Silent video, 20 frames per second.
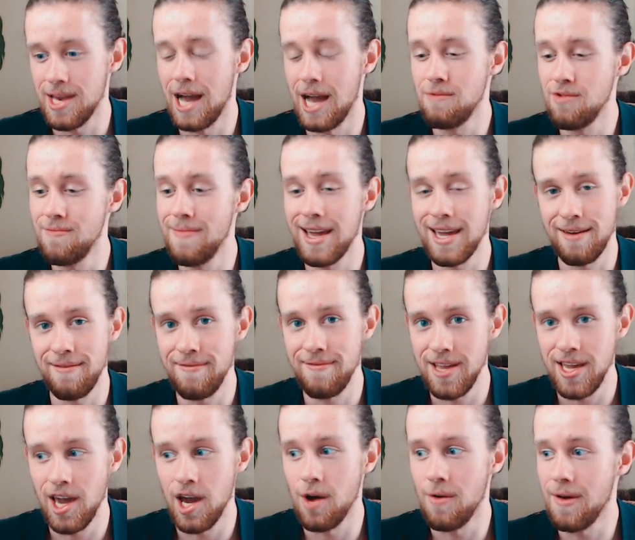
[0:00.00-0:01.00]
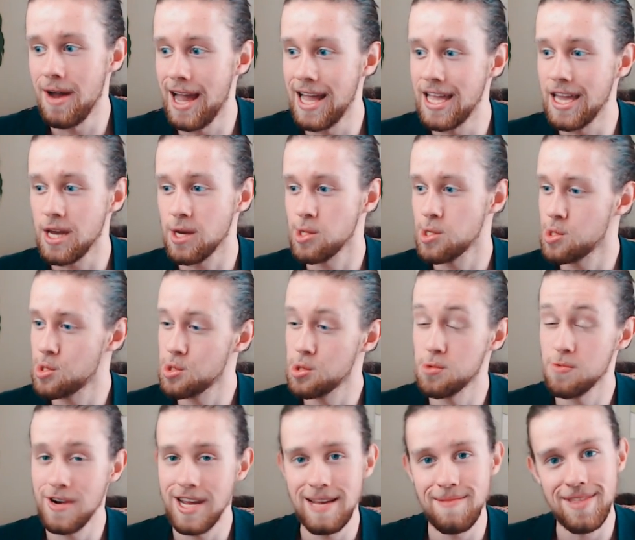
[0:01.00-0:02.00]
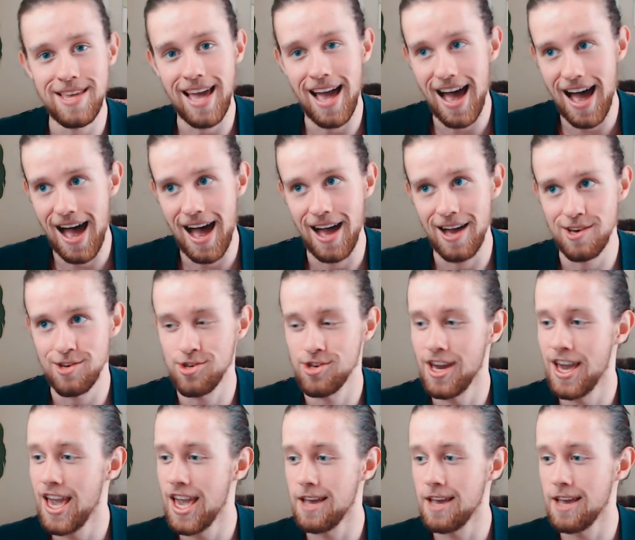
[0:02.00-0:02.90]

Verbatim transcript: I will make a video, an extremely harsh,